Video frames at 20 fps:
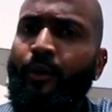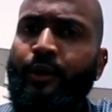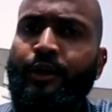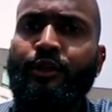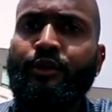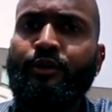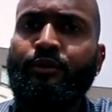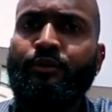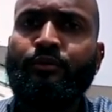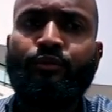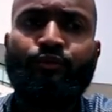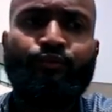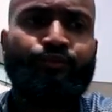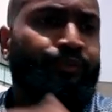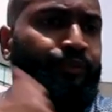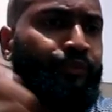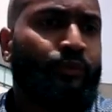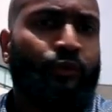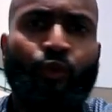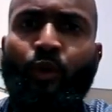are you?
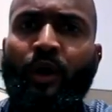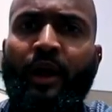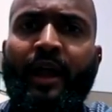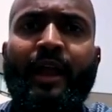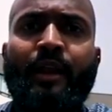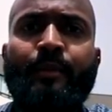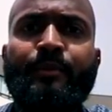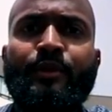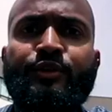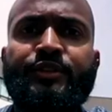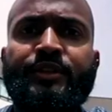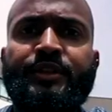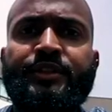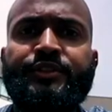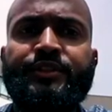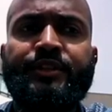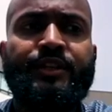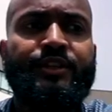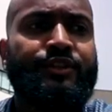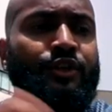What kind of music
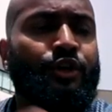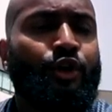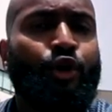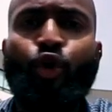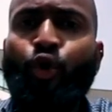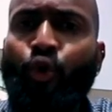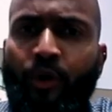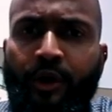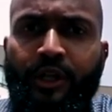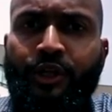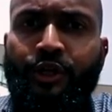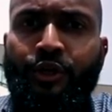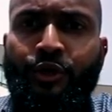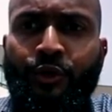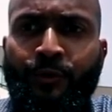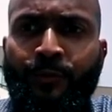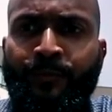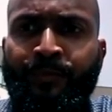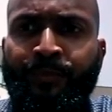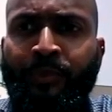is this? Who are
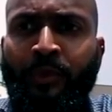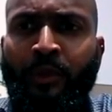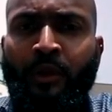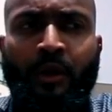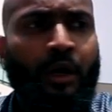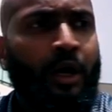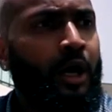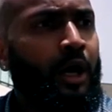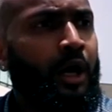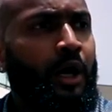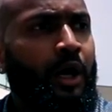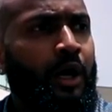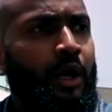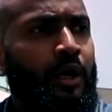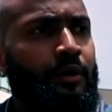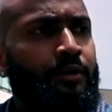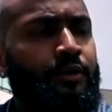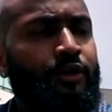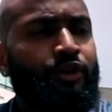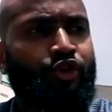you?
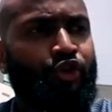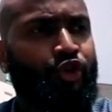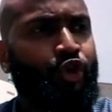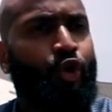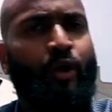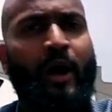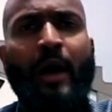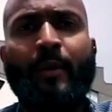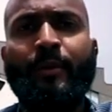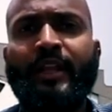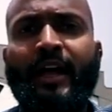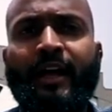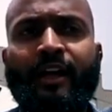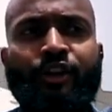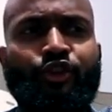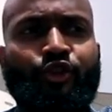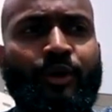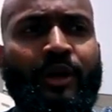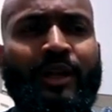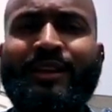Sure, I would like a
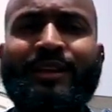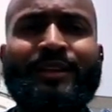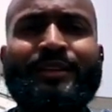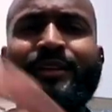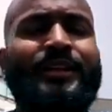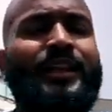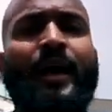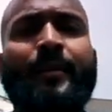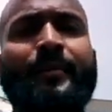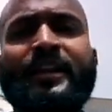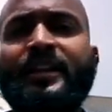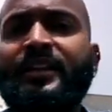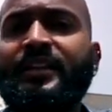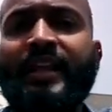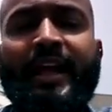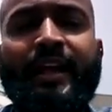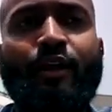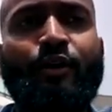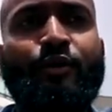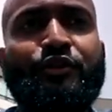drink. I mean,
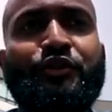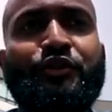they don't